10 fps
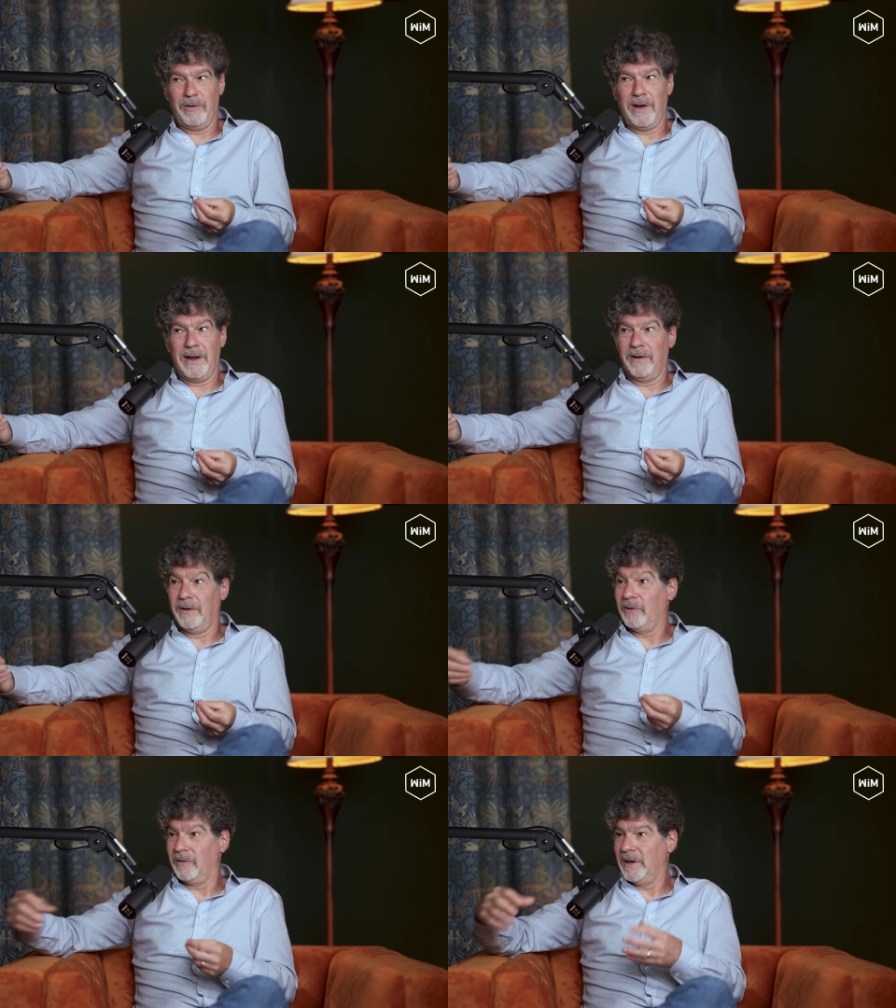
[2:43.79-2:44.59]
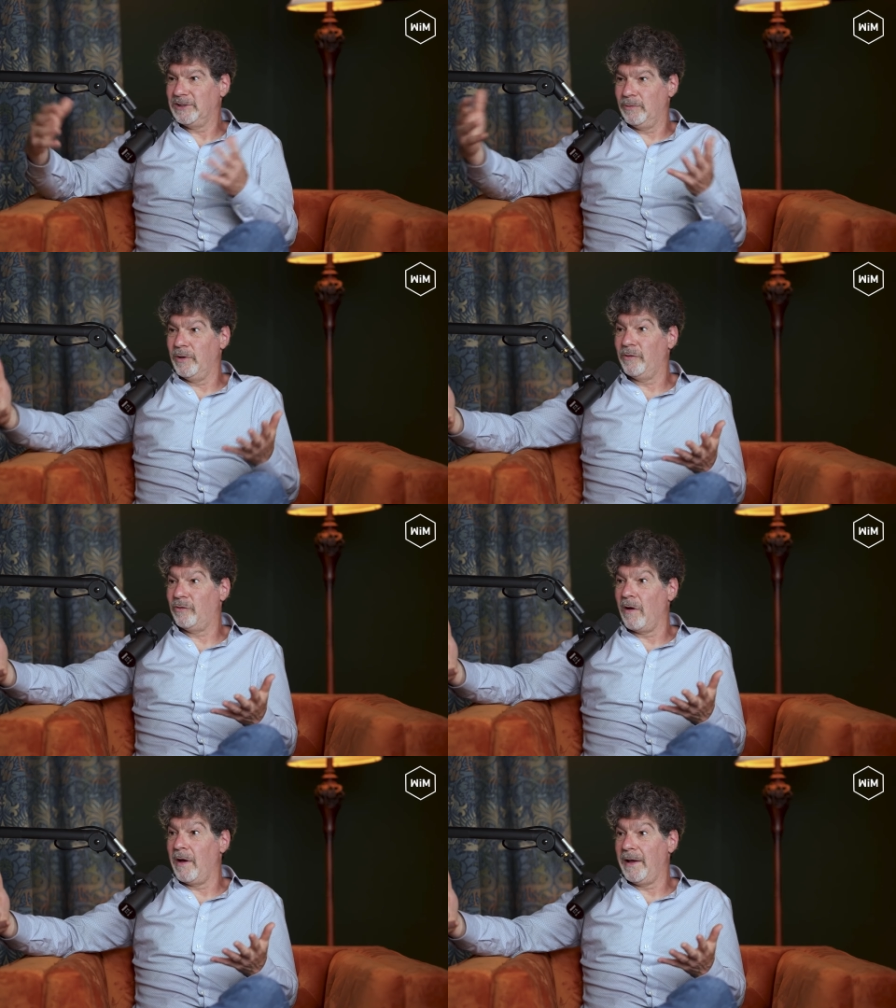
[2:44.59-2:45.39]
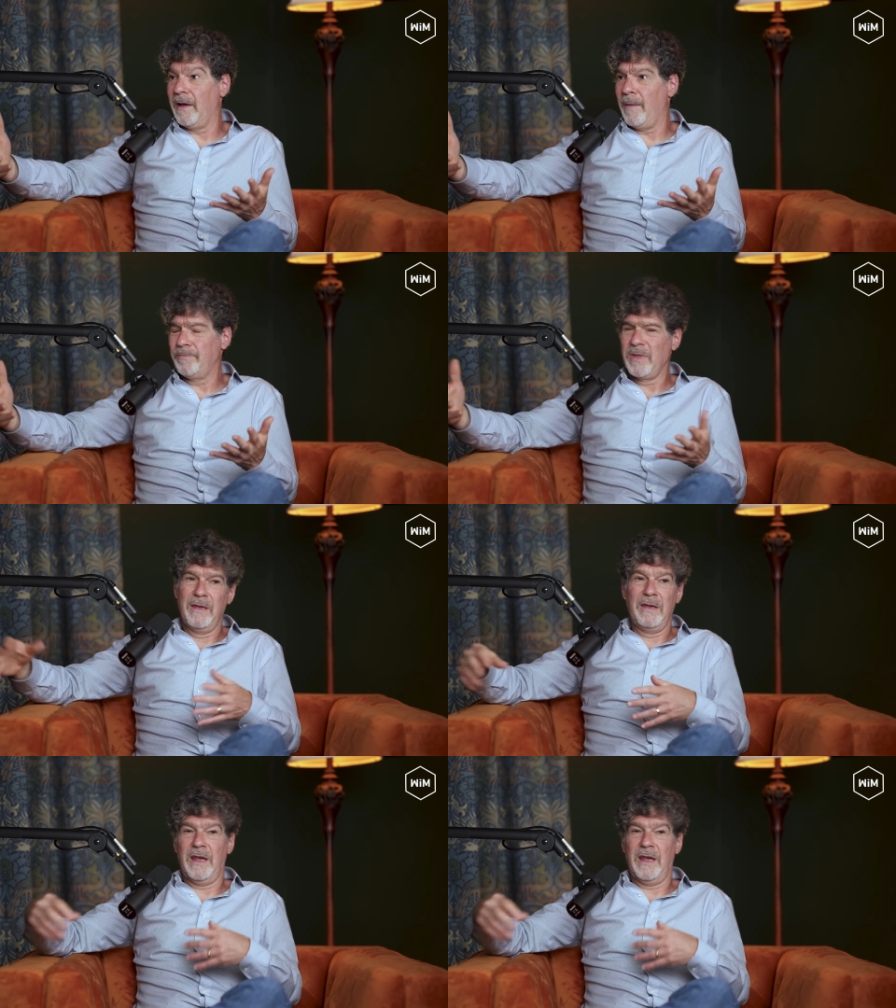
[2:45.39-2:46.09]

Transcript: when you're headed in a direction where it's drying up, mm-hmm.